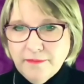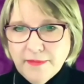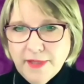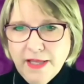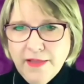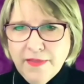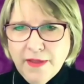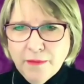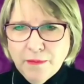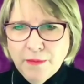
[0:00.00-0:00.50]

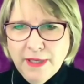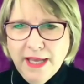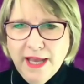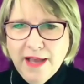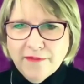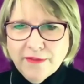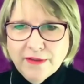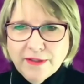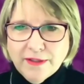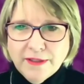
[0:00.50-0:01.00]
And then we
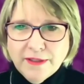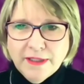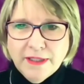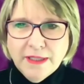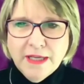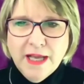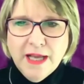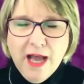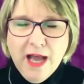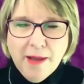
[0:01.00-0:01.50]
have
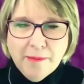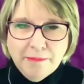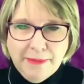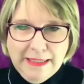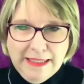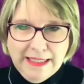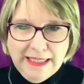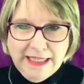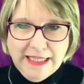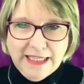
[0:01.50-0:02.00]
a
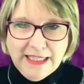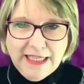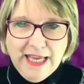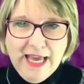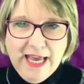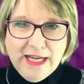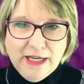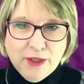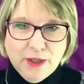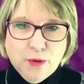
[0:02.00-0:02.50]
media
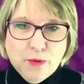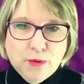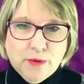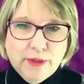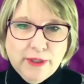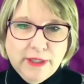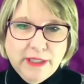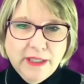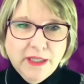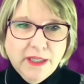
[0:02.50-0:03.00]

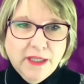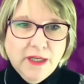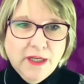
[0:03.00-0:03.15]
category